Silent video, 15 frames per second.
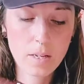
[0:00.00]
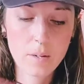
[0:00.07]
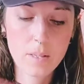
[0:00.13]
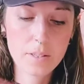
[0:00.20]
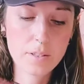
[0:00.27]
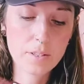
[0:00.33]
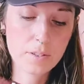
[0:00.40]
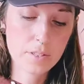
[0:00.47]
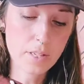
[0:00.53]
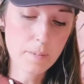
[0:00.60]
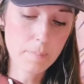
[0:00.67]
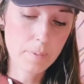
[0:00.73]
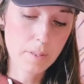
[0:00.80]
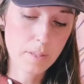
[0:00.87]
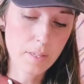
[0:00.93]
And there's
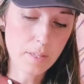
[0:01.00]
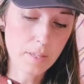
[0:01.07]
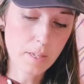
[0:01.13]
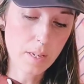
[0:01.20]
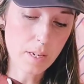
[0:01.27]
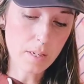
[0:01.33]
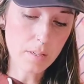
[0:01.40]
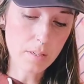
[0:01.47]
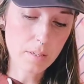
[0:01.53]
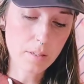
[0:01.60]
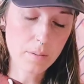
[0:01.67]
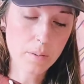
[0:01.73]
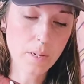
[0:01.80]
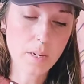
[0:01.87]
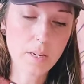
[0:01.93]
empathy again.
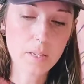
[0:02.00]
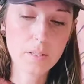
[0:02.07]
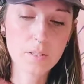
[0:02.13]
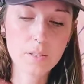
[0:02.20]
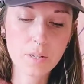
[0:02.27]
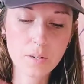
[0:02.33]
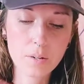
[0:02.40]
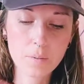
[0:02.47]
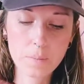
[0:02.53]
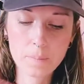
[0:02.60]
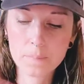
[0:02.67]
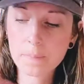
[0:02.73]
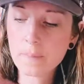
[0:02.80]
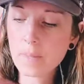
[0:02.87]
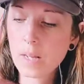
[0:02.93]
Okay, so
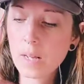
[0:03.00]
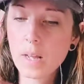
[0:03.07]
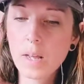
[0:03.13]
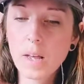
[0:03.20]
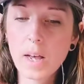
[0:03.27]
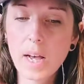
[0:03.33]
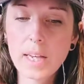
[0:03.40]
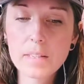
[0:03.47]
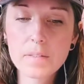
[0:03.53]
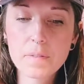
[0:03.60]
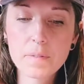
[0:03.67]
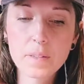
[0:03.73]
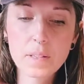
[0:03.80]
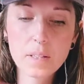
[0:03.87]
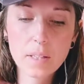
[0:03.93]
I
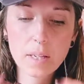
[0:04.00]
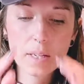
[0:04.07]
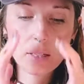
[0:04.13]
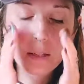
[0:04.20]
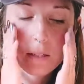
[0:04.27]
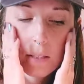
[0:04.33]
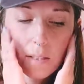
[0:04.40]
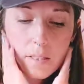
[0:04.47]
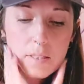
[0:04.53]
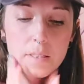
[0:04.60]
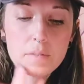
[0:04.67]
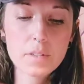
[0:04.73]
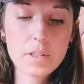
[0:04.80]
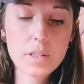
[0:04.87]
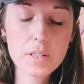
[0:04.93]
feel like this is
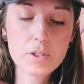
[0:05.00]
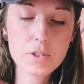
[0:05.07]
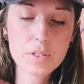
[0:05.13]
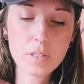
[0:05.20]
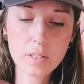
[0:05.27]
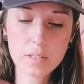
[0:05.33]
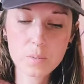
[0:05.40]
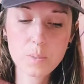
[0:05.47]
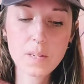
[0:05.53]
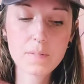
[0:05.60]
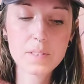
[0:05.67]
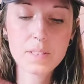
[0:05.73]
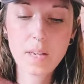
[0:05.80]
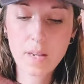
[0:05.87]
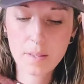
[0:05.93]
very interesting because we
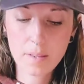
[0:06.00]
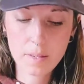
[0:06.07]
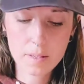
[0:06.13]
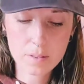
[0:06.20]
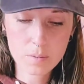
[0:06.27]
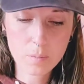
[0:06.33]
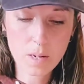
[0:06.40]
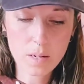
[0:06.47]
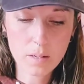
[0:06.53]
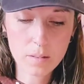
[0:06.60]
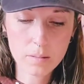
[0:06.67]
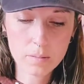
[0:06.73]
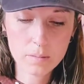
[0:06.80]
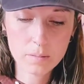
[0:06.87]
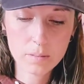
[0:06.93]
have death as well.
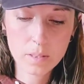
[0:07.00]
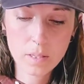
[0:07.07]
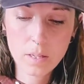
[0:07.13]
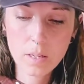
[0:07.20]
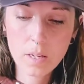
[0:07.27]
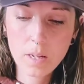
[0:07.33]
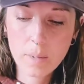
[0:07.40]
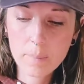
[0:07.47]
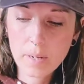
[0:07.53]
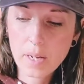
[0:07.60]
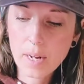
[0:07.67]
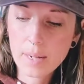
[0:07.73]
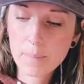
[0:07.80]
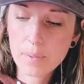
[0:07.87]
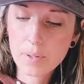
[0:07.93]
But
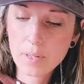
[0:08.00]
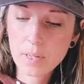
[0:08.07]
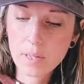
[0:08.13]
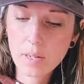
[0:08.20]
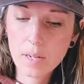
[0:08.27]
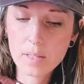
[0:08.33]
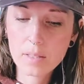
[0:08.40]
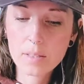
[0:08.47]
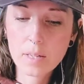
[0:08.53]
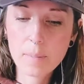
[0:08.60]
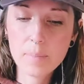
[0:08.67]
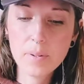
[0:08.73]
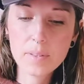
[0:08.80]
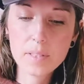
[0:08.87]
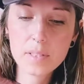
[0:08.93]
I put
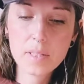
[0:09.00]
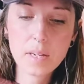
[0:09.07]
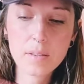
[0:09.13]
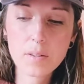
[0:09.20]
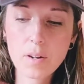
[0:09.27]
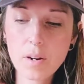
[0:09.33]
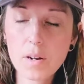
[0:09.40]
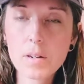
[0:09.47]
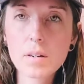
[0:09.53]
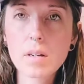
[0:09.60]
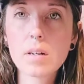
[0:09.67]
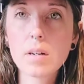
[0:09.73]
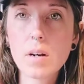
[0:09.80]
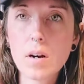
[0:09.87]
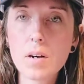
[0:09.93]
the death card
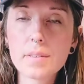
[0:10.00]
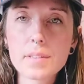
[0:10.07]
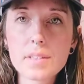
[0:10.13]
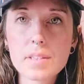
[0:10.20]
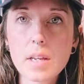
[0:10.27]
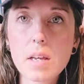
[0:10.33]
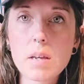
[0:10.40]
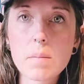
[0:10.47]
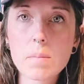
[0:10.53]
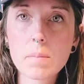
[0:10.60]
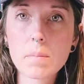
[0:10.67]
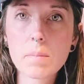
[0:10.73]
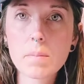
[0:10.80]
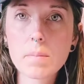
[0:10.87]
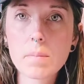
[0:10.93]
on the
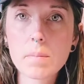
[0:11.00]
same